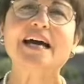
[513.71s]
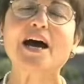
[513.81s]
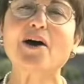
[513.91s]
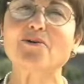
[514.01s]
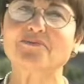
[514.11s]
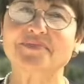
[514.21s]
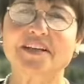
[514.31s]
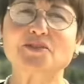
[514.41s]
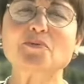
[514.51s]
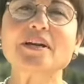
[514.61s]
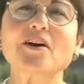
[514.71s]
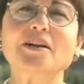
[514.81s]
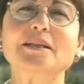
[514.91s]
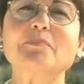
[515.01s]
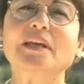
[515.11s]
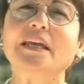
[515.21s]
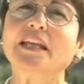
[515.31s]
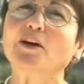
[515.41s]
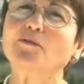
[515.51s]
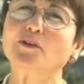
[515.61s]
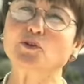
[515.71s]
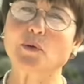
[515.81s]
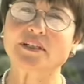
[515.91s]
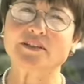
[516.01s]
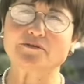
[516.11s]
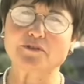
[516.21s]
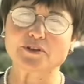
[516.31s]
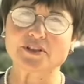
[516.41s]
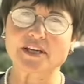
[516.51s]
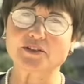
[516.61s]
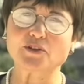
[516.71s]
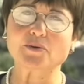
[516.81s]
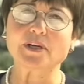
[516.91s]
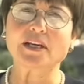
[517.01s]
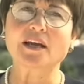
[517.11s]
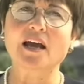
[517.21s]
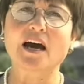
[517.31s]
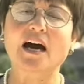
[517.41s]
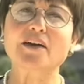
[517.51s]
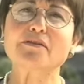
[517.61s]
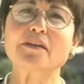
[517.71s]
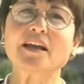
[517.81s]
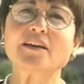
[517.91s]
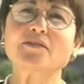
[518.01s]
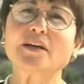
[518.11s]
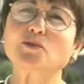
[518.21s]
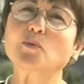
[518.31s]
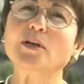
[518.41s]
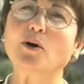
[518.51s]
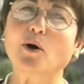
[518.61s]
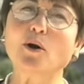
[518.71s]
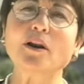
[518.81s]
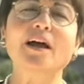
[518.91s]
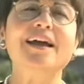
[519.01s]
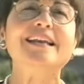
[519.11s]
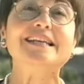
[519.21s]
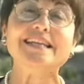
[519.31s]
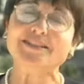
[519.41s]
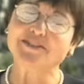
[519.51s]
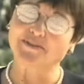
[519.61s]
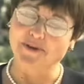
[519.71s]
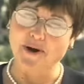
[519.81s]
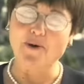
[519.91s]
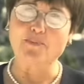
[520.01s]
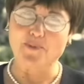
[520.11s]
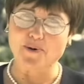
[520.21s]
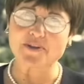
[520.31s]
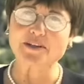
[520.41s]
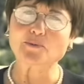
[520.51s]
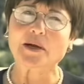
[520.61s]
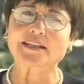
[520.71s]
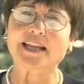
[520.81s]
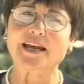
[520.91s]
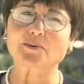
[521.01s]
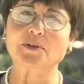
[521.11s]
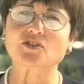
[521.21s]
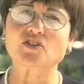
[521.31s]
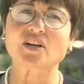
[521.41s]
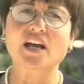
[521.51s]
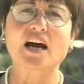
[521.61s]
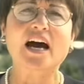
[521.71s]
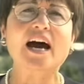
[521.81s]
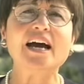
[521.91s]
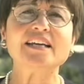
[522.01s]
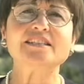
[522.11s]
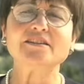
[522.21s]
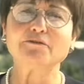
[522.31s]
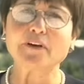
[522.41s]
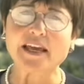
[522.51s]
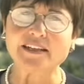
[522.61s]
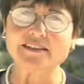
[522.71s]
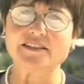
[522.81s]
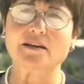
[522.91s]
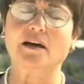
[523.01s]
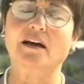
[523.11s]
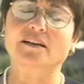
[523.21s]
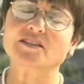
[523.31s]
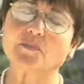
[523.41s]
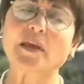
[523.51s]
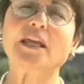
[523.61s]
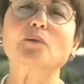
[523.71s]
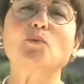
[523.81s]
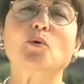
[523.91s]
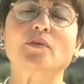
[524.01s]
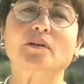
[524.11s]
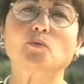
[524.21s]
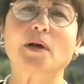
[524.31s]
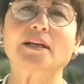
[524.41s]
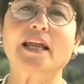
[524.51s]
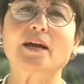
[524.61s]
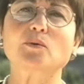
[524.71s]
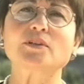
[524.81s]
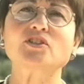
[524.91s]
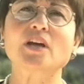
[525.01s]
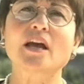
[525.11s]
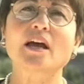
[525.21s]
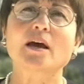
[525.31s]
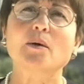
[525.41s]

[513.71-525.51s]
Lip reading: Now that we are at the beginning of the 21st century, I think that we all need to know more than one language. I defend speaking more than one language,